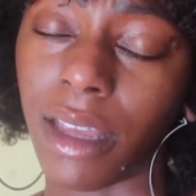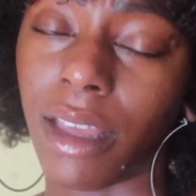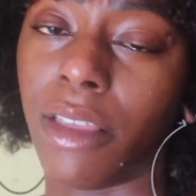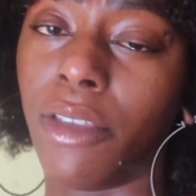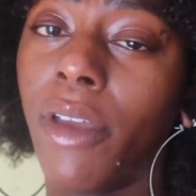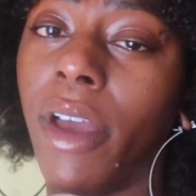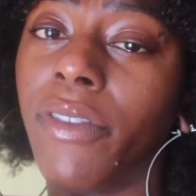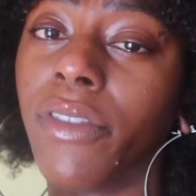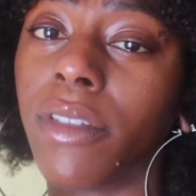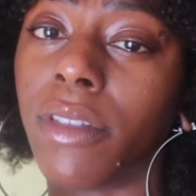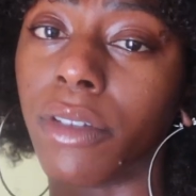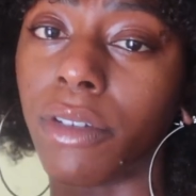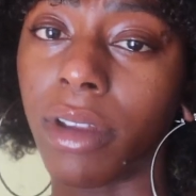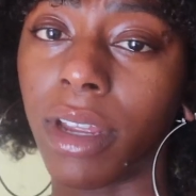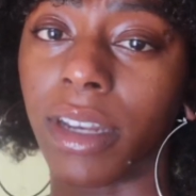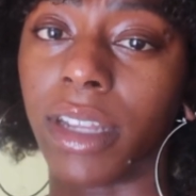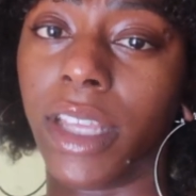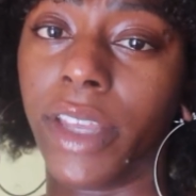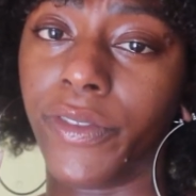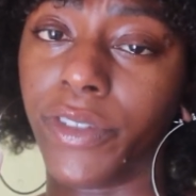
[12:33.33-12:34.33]
You have to learn
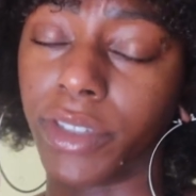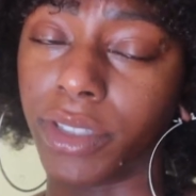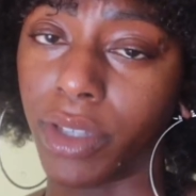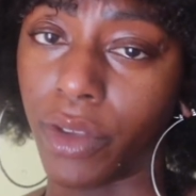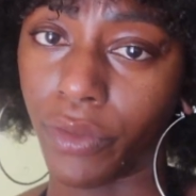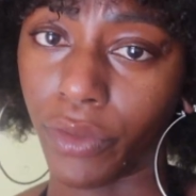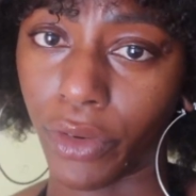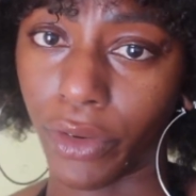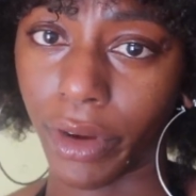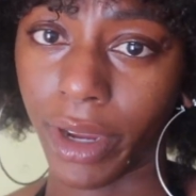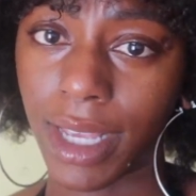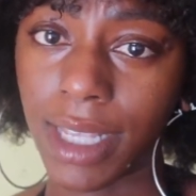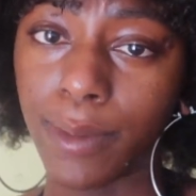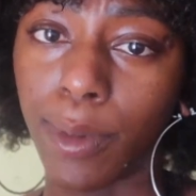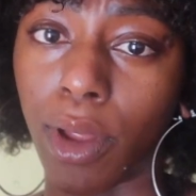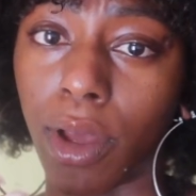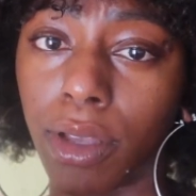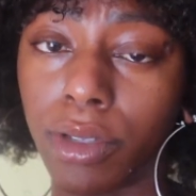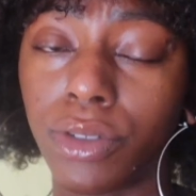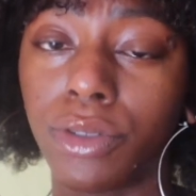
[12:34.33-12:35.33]
how to give yourself grace,
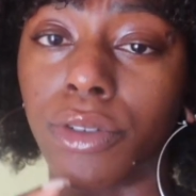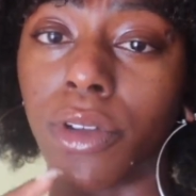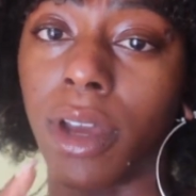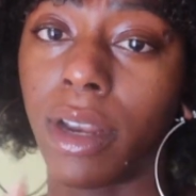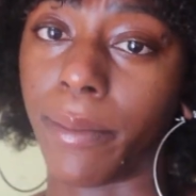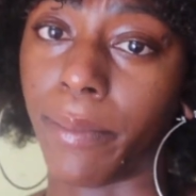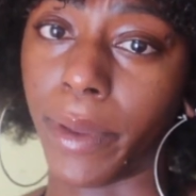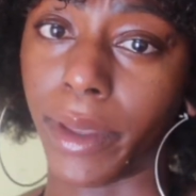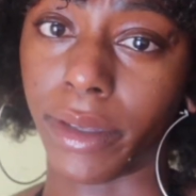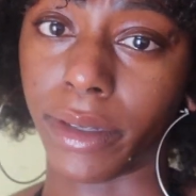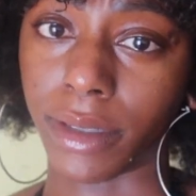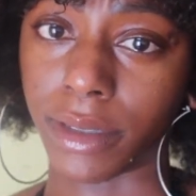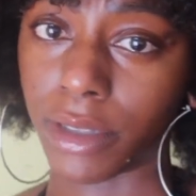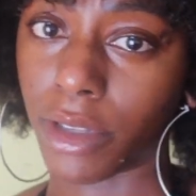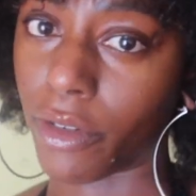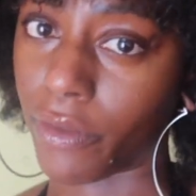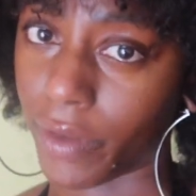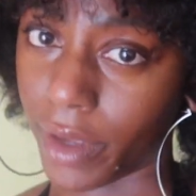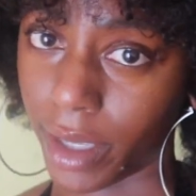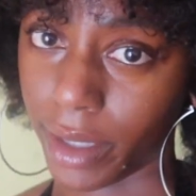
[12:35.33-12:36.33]
but also know how to pick
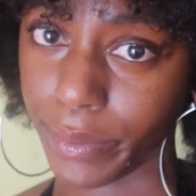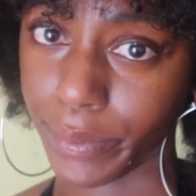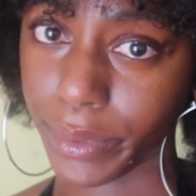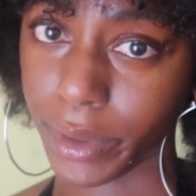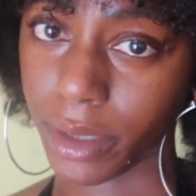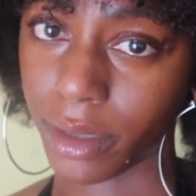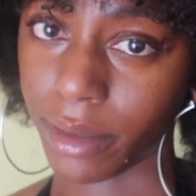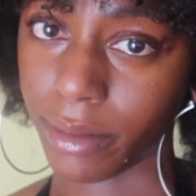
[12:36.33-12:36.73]
yourself up.